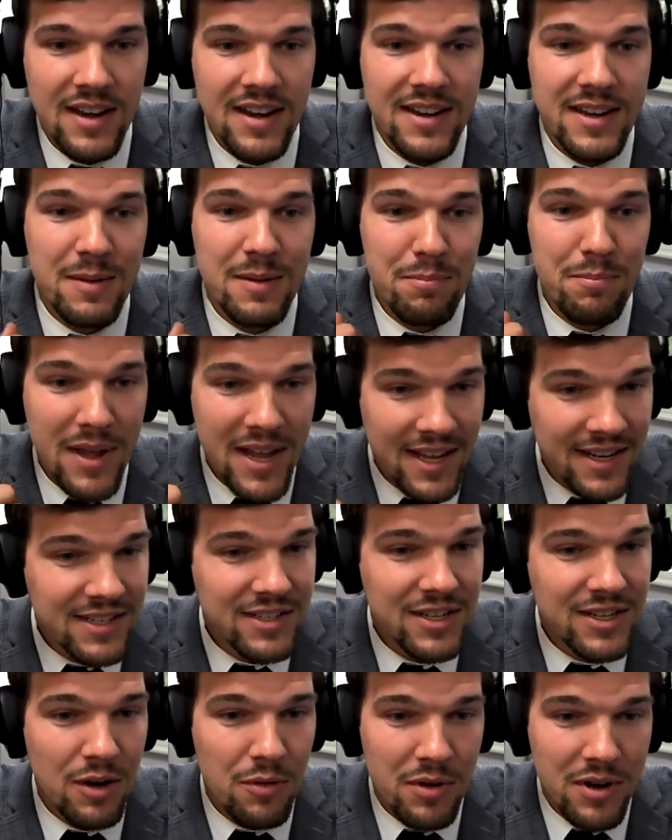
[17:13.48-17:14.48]
Demand's
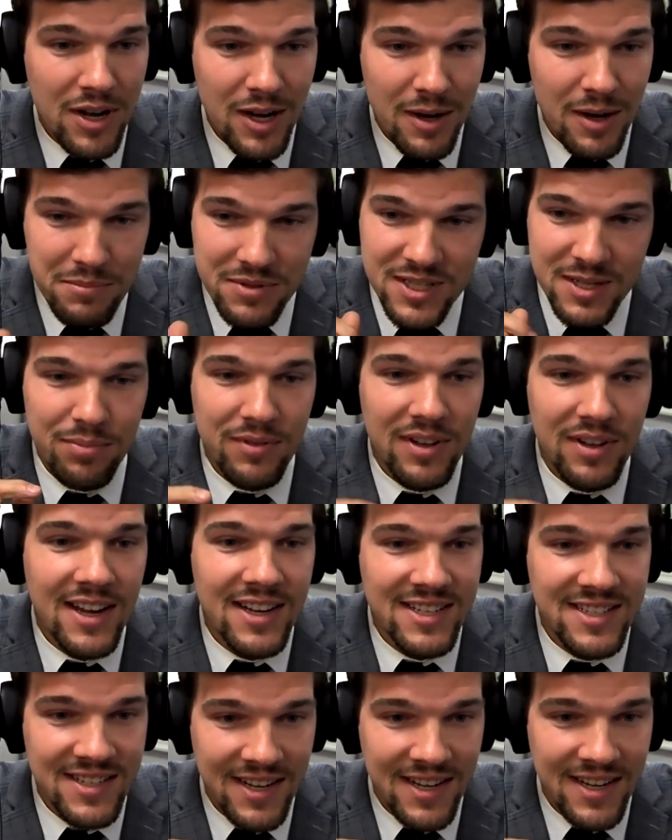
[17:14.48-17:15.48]
going up, supply
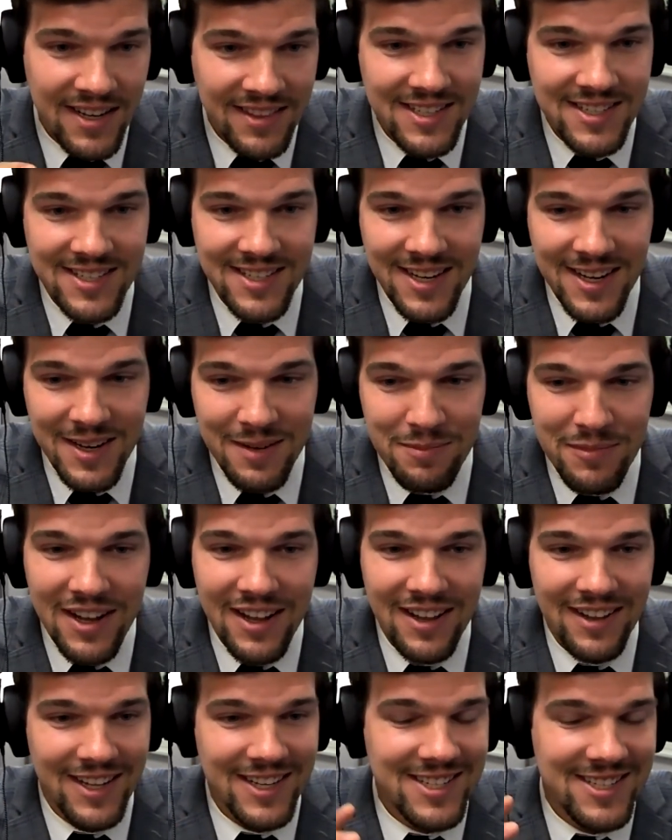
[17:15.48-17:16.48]
is staying the same.
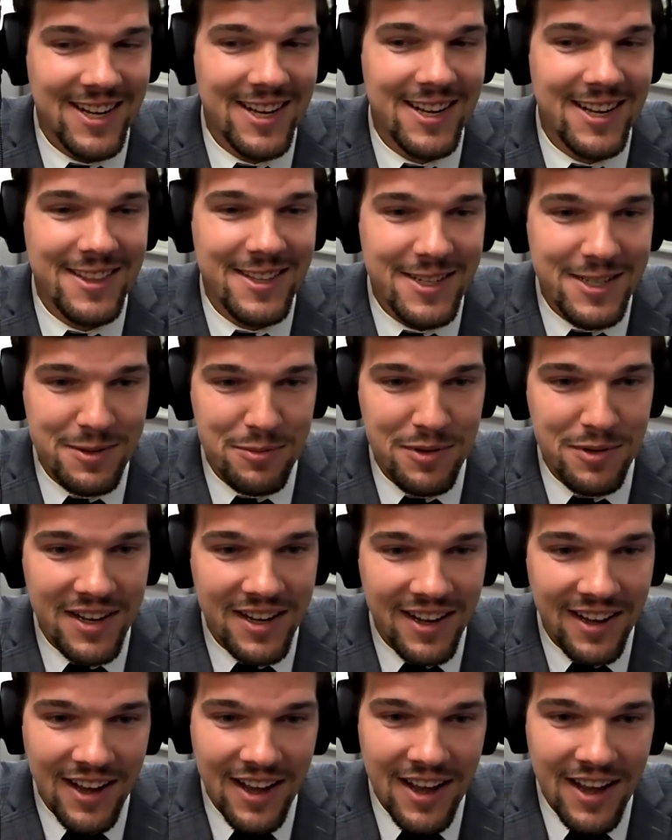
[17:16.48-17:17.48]
Let's say it this
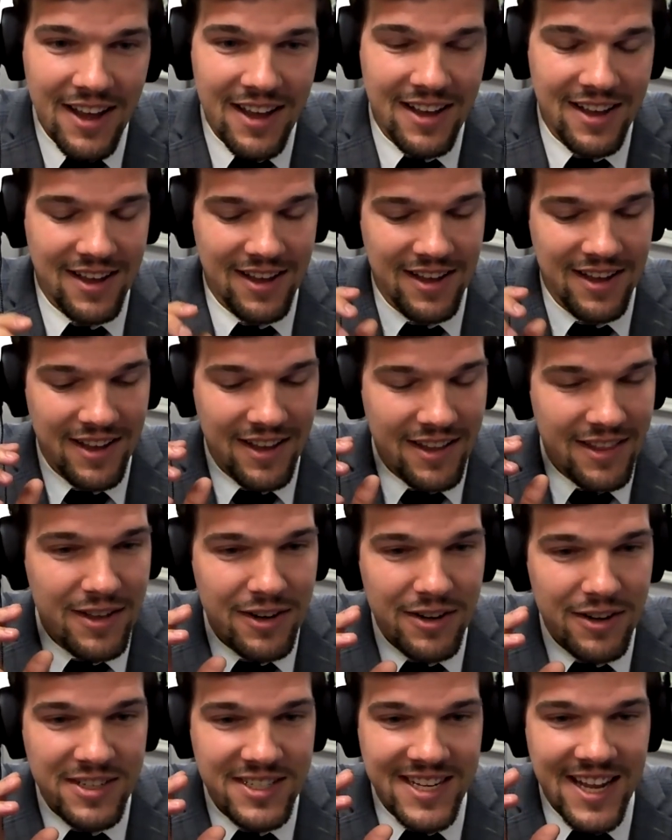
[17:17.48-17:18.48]
way.
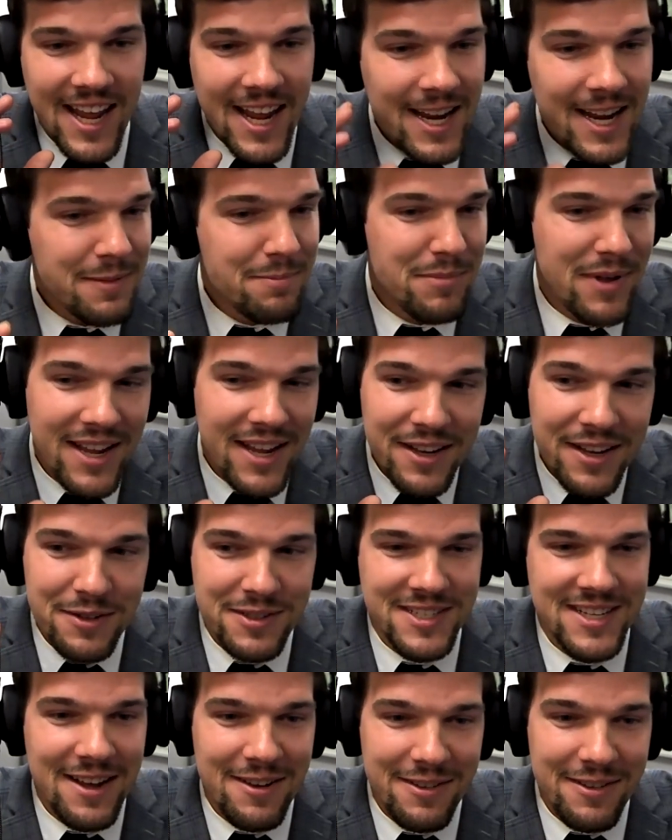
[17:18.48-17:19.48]
There's 8
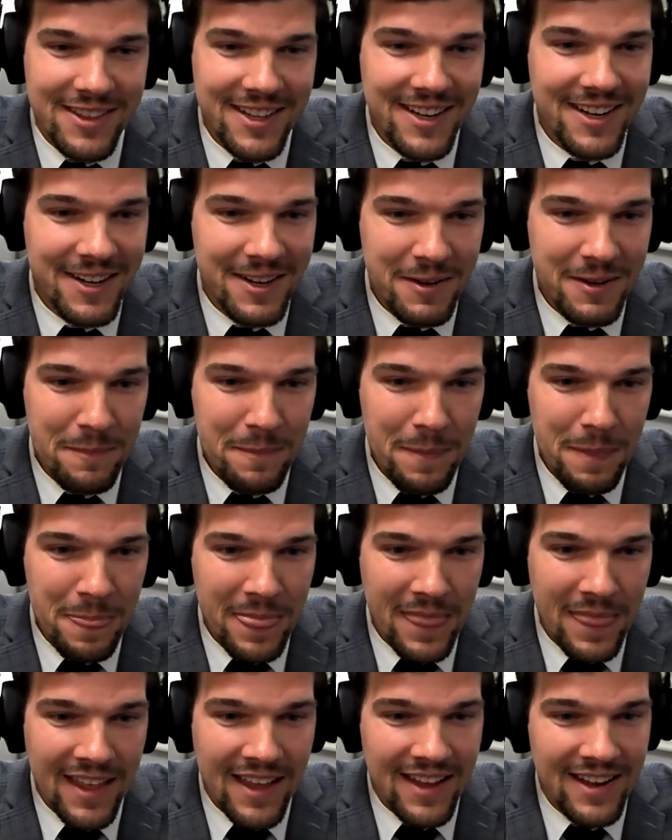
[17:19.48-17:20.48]
bagels out there.
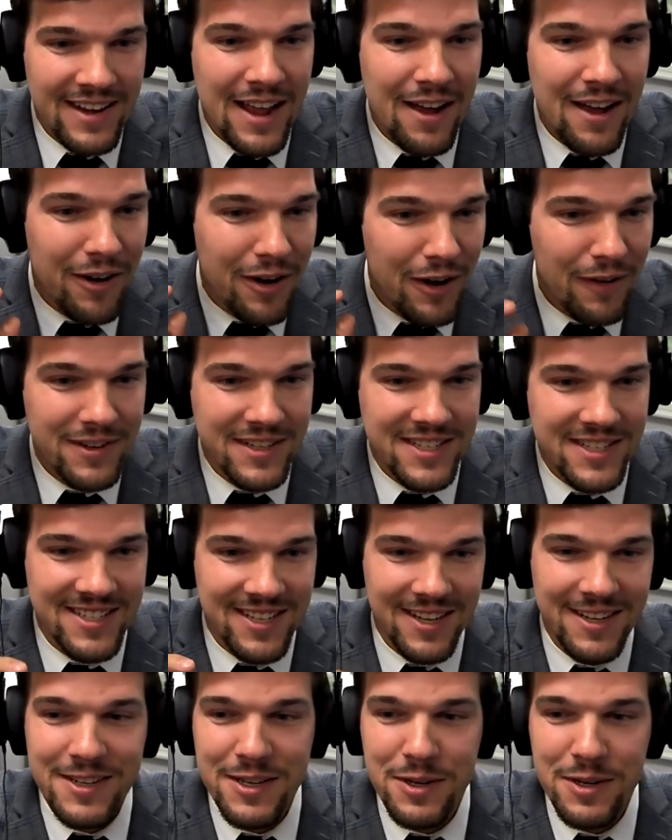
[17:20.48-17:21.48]
Now, all of a
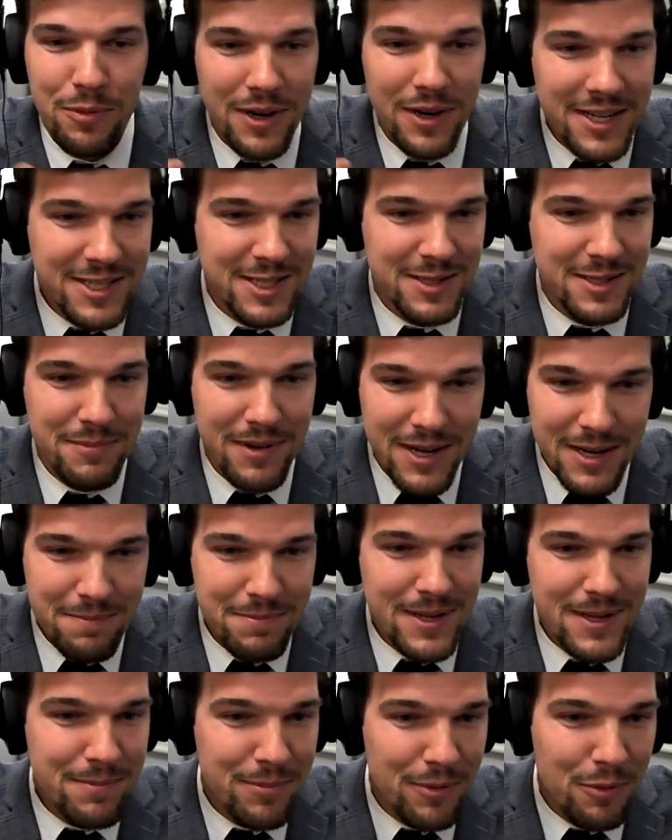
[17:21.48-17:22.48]
sudden, twice as many
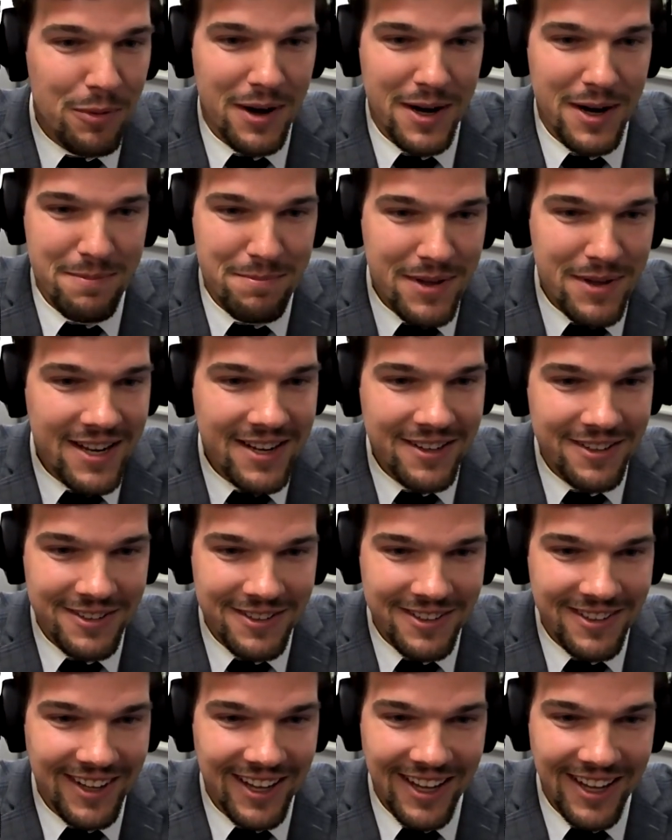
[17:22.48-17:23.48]
people want a
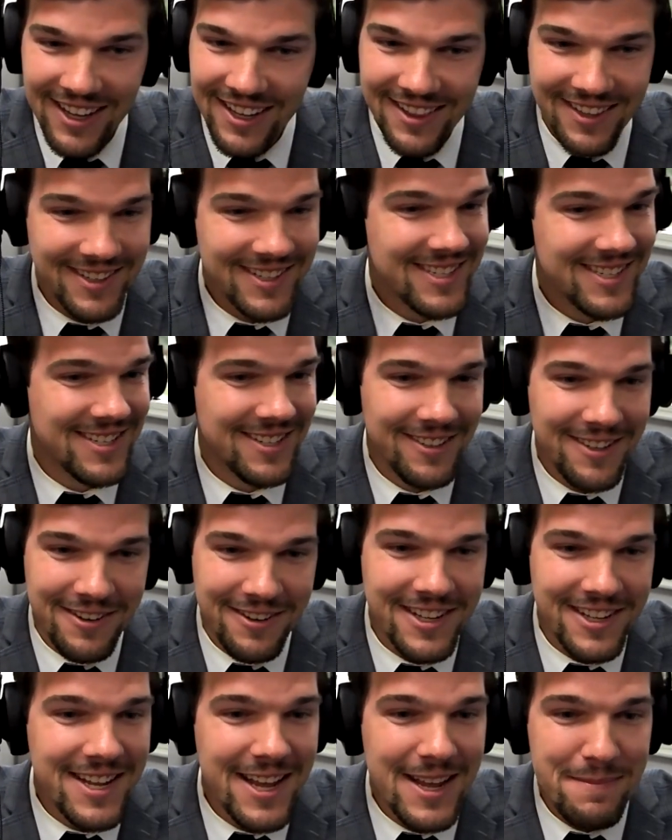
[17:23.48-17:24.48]
bagel. There's still
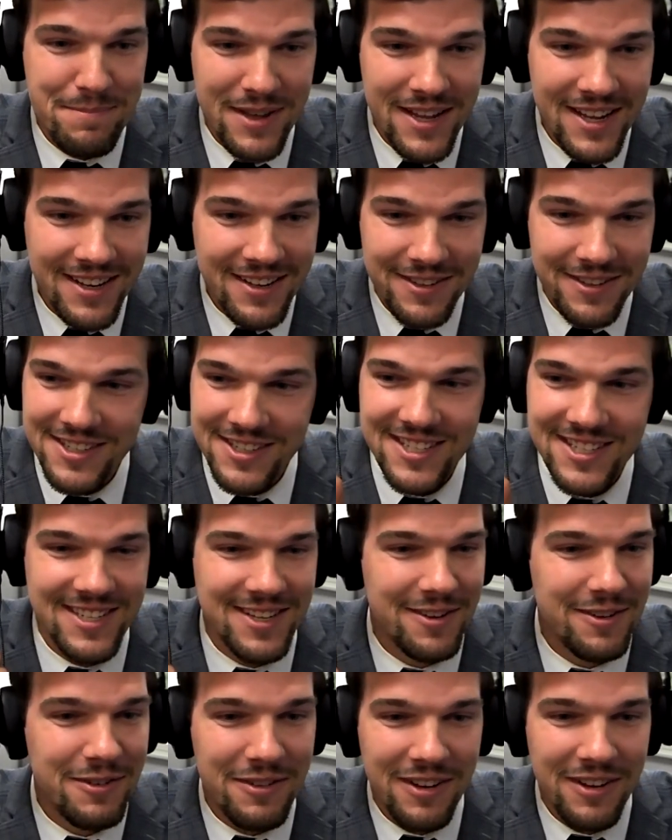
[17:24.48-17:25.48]
only 8 bagels,
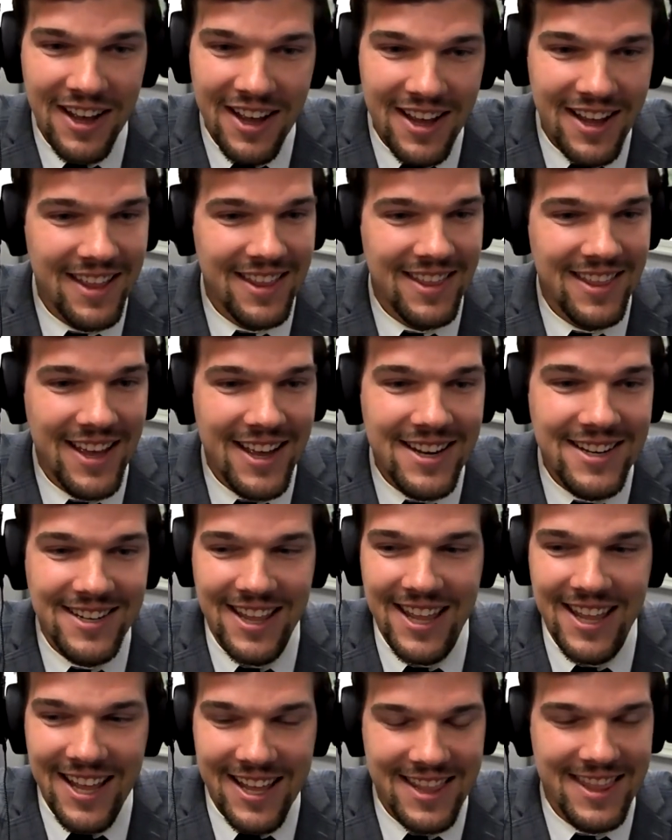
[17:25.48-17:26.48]
so
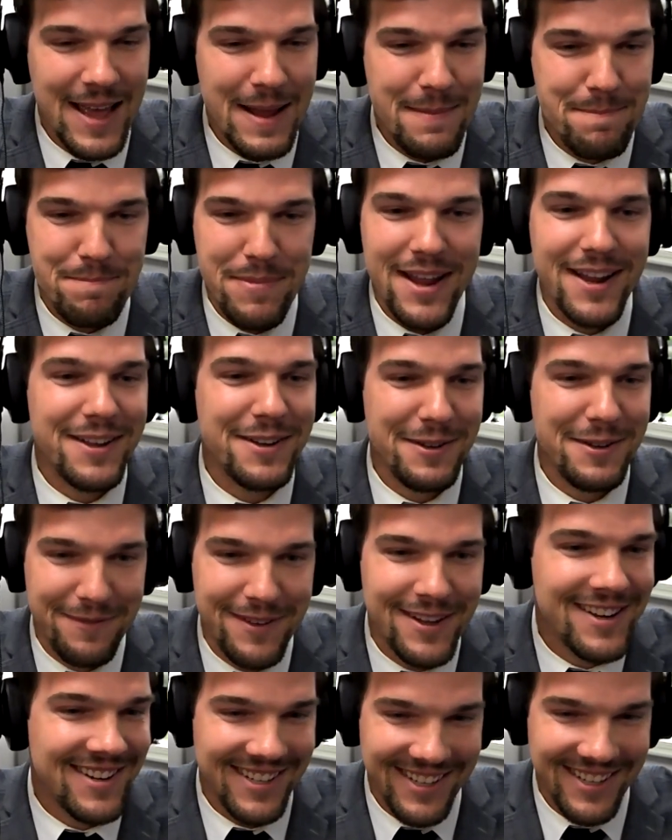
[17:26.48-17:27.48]
that bagel
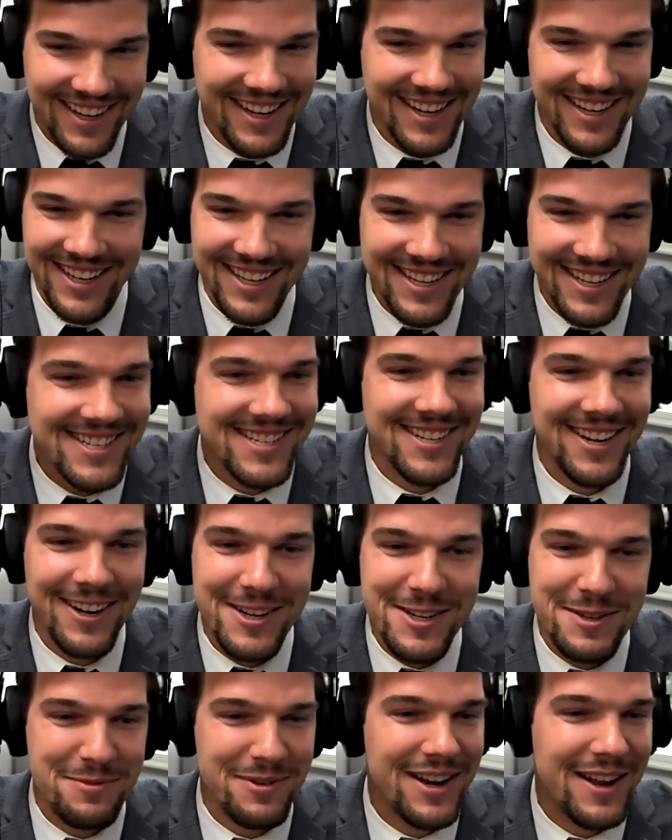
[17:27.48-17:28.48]
vendor can
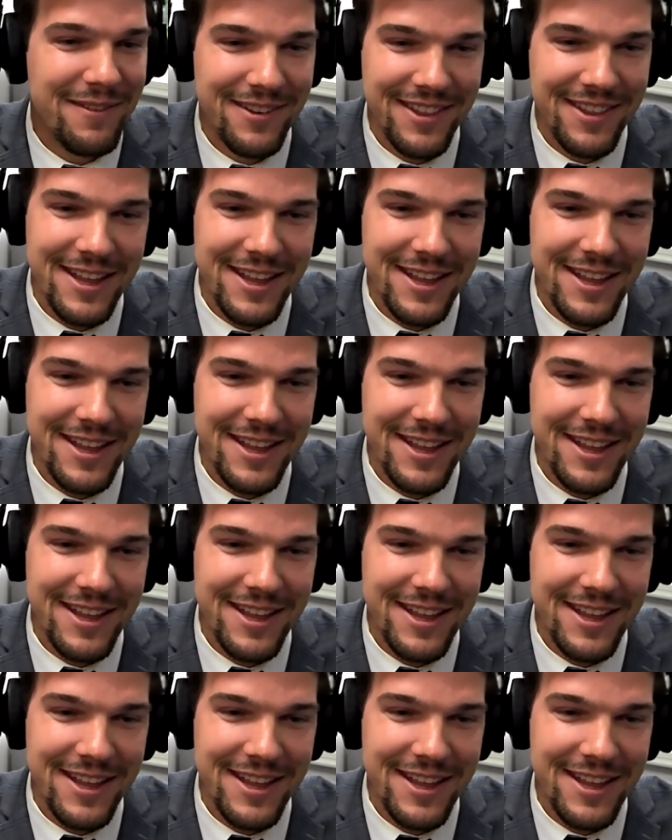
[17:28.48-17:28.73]
charge whatever they